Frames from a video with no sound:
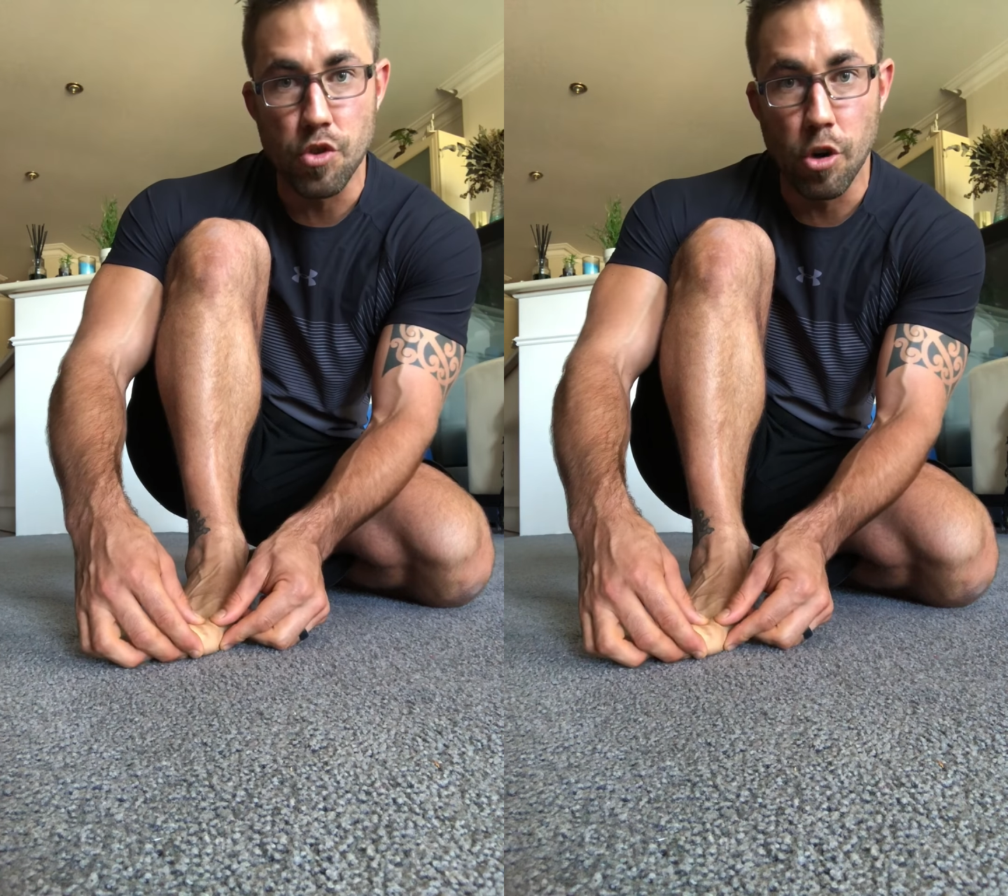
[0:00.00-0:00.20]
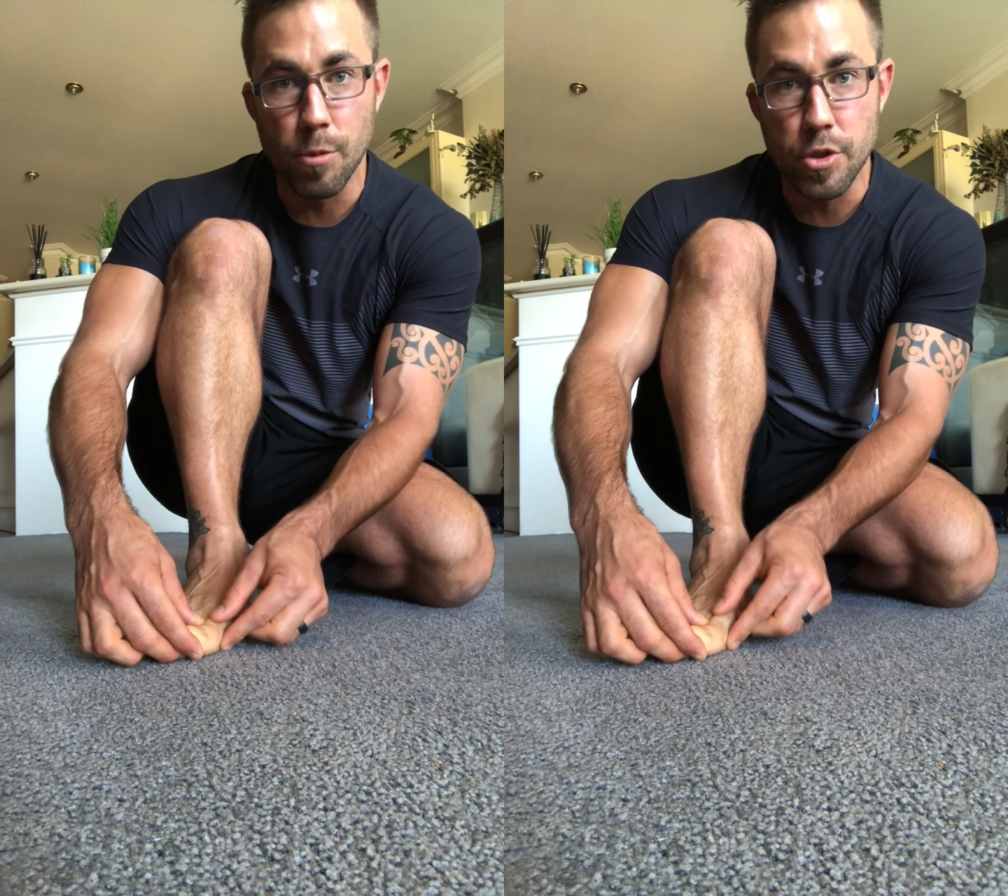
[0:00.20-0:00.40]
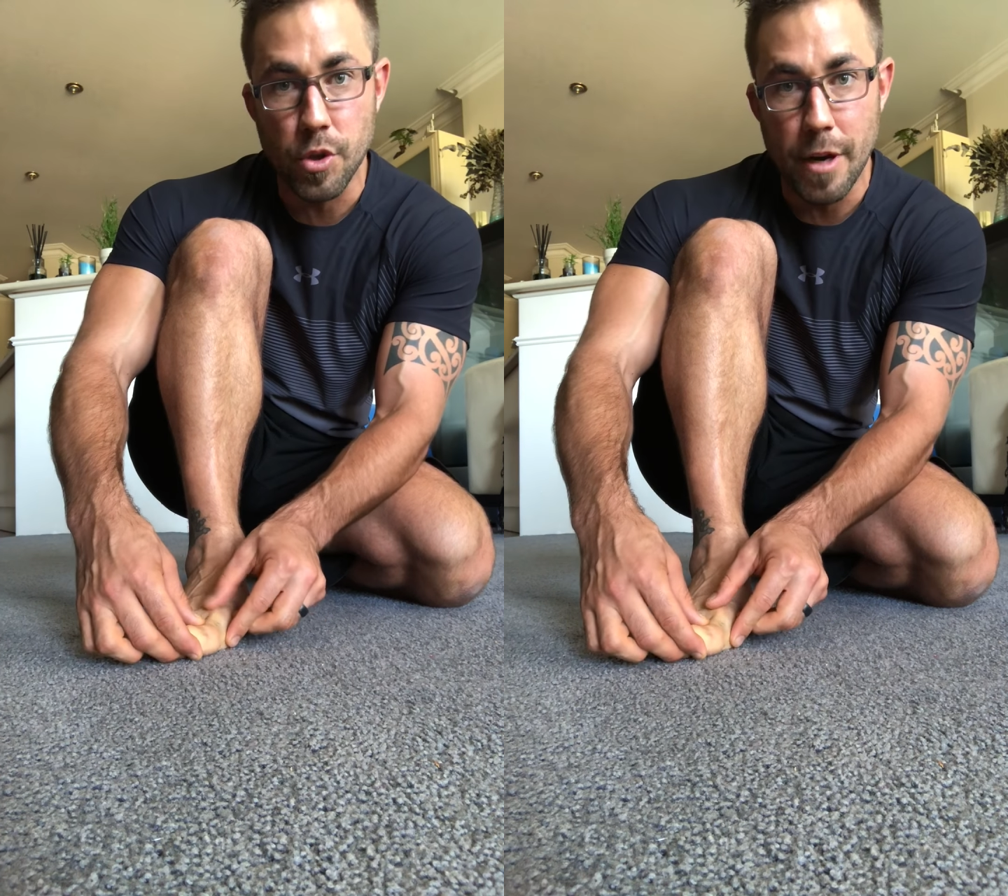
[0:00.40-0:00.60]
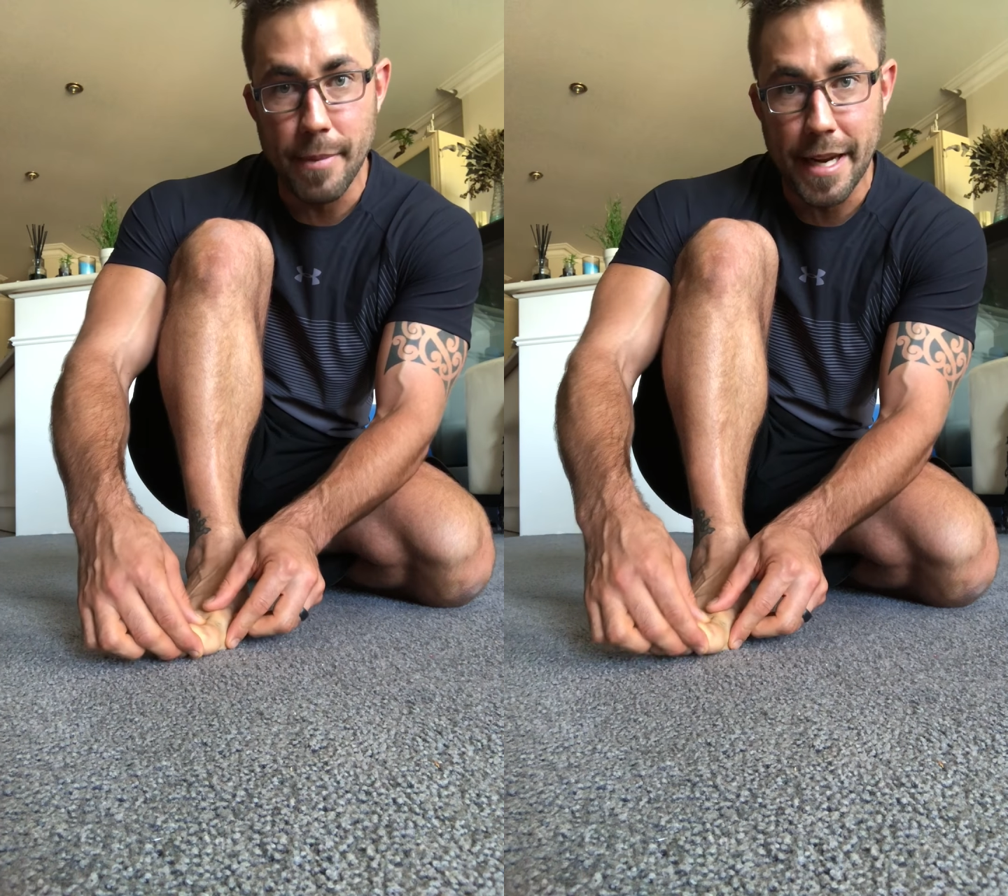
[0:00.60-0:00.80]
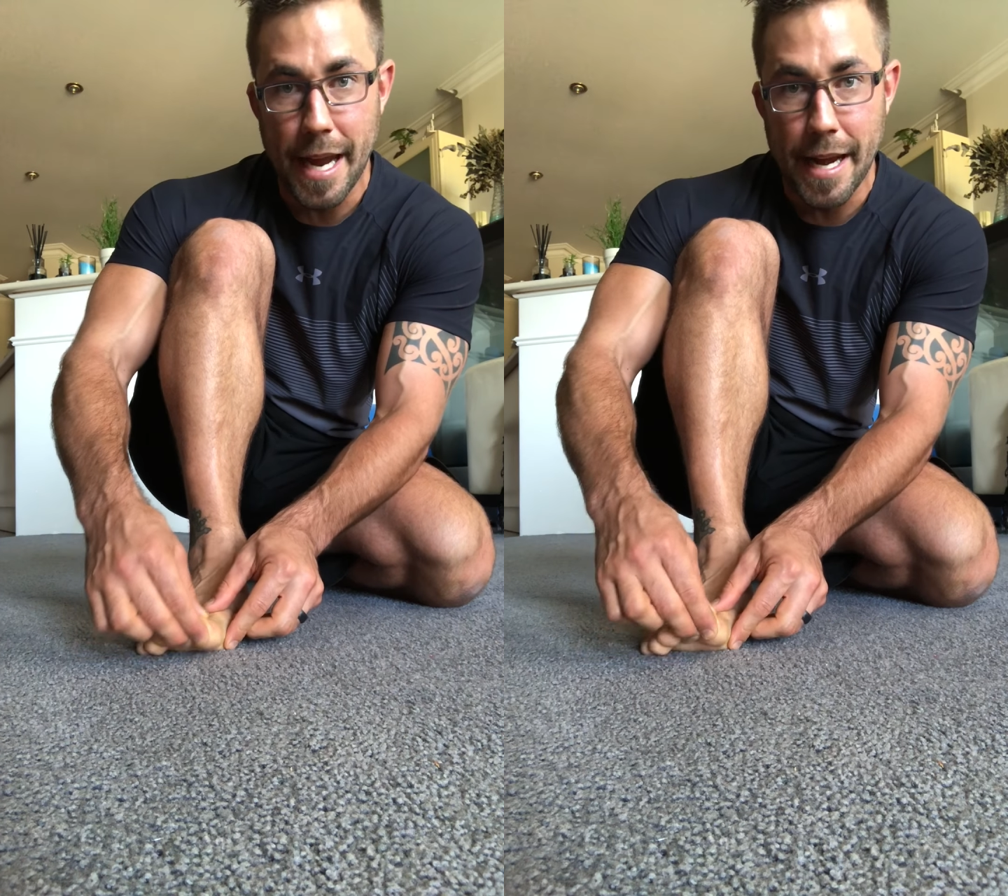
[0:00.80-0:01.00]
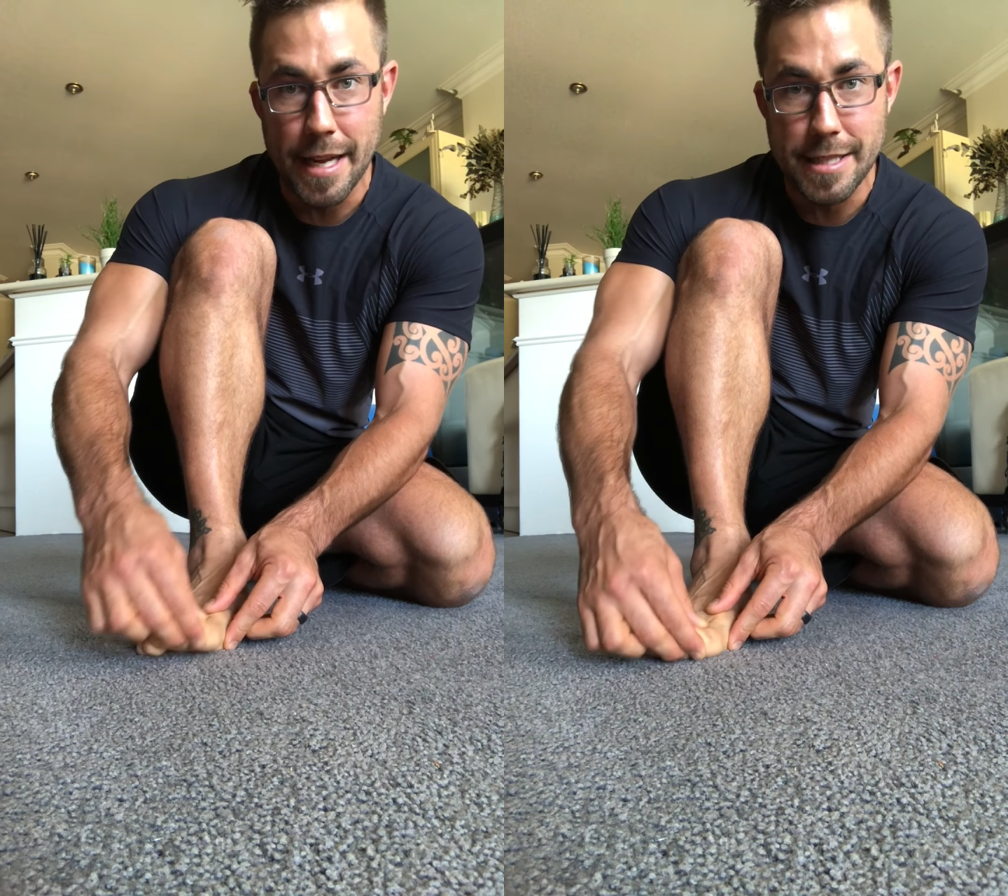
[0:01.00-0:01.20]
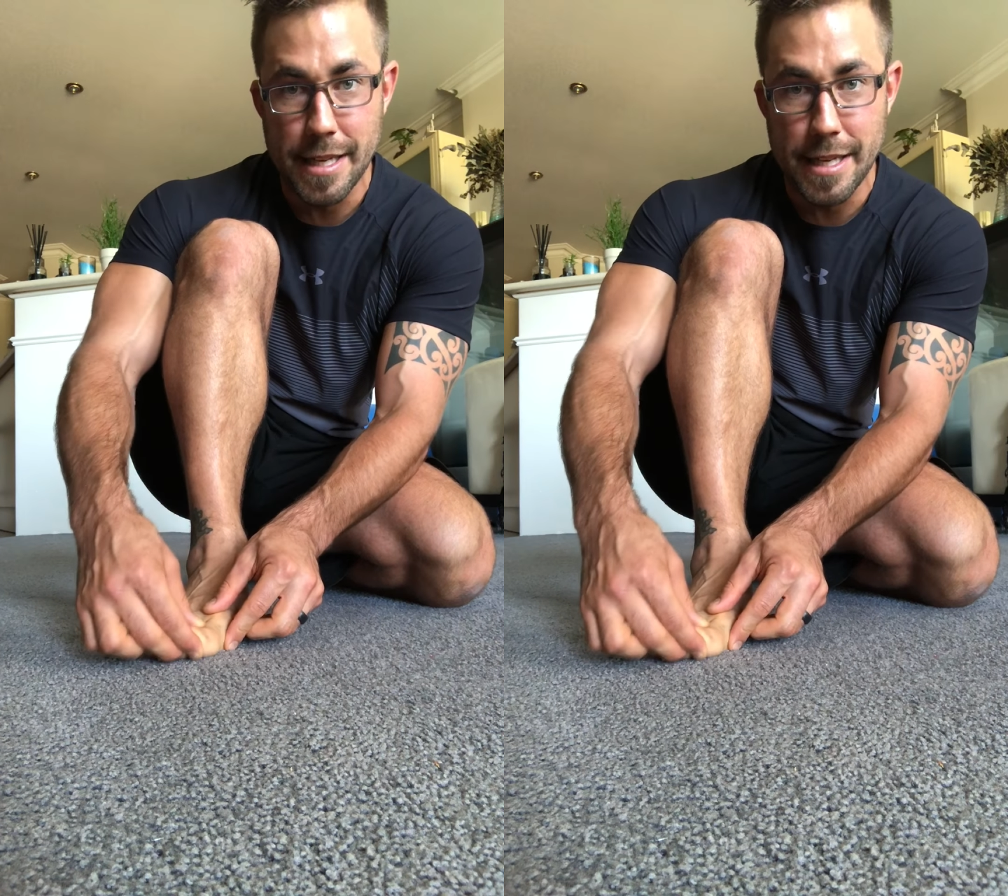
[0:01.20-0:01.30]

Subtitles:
normal joint mechanics